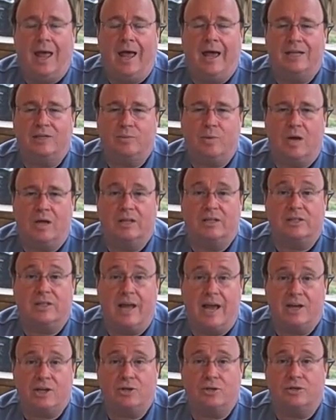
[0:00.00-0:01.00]
as well as
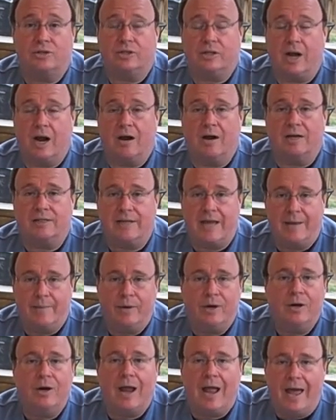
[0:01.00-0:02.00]
National Cigar
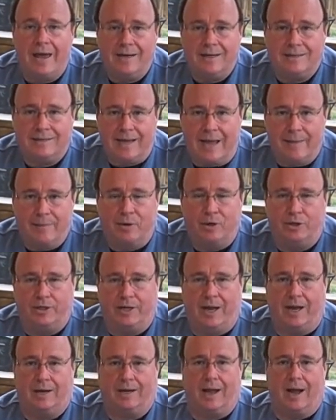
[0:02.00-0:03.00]
Examiner at
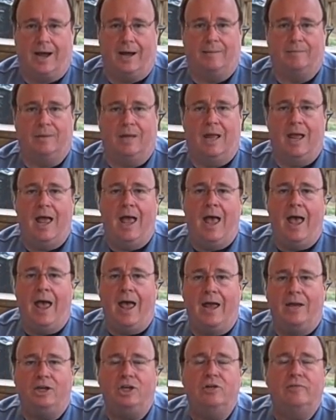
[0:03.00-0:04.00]
Examiner.com.
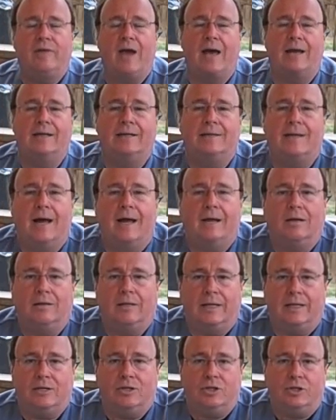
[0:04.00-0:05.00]
And you've got it
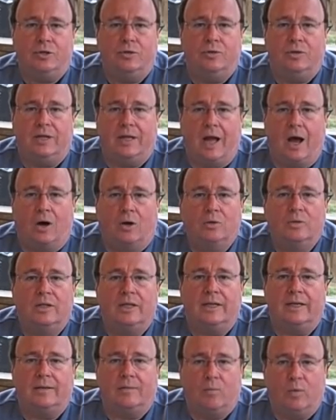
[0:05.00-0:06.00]
dialed into the
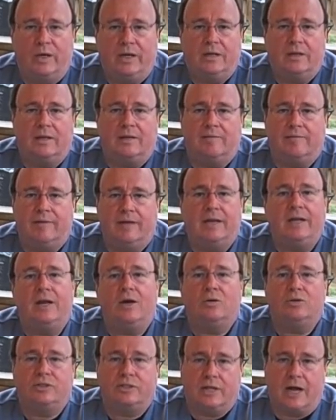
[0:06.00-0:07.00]
only weekly
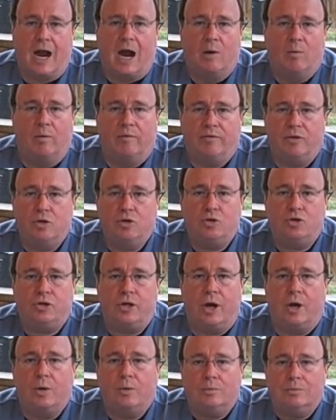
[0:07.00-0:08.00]
video cigar review
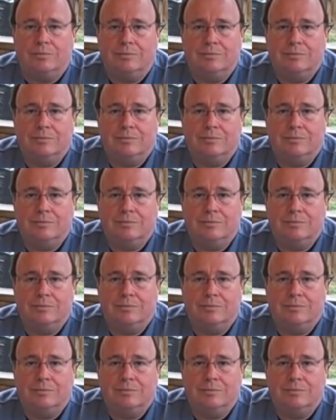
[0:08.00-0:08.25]
show